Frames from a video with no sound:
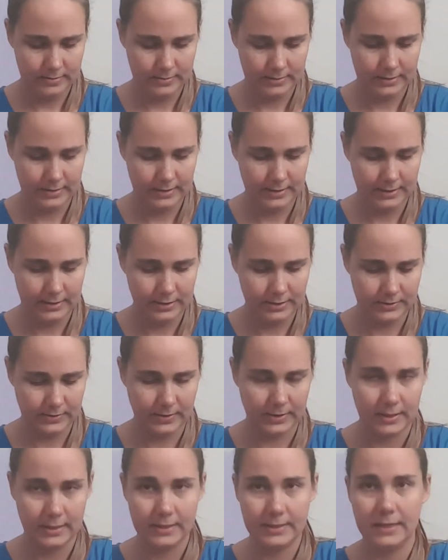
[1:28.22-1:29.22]
I think I just
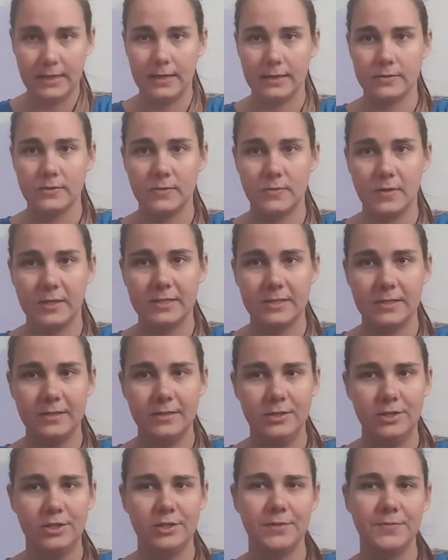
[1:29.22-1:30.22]
got a text
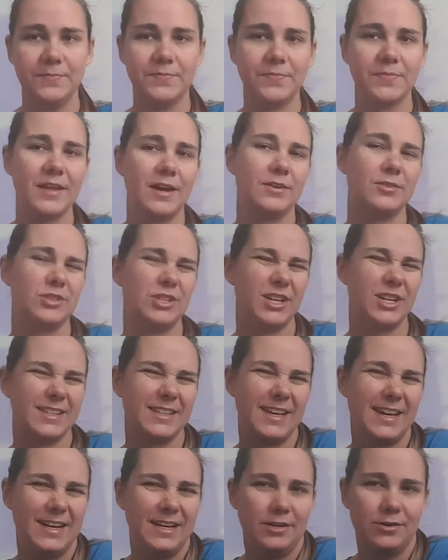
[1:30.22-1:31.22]
message. I'll
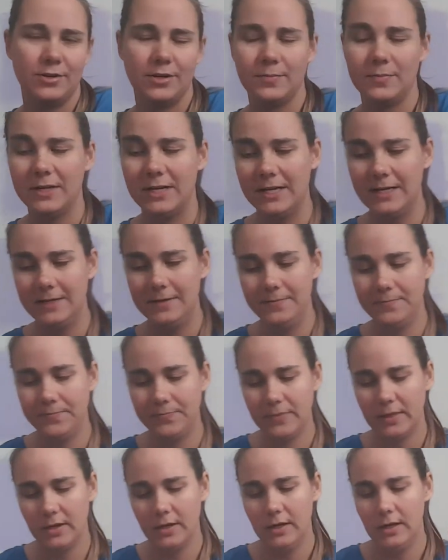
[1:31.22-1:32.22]
check that here in a minute.
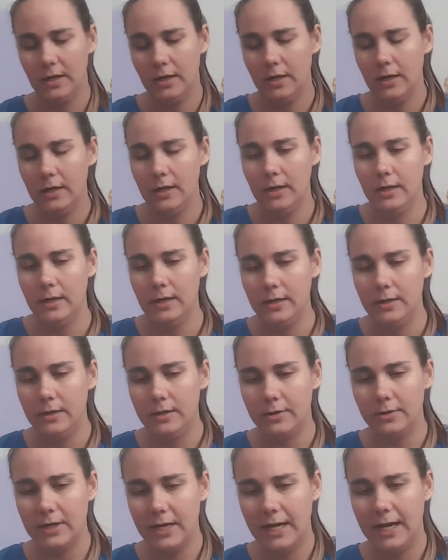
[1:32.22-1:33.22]

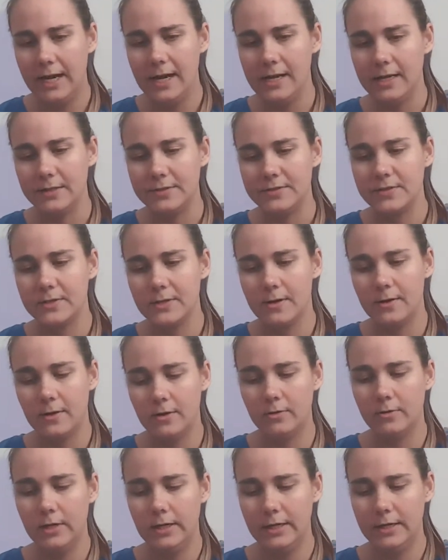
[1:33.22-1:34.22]
Okay,
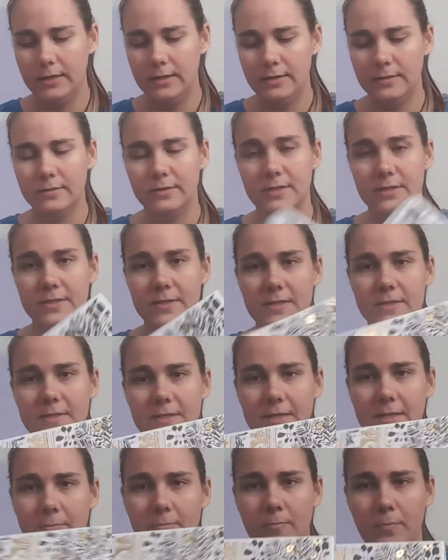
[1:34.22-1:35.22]
so this is
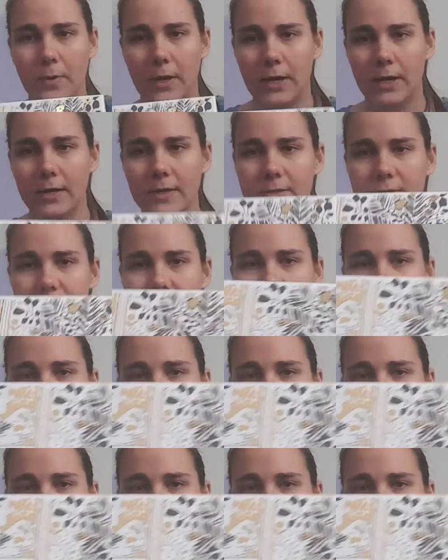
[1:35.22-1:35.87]
the box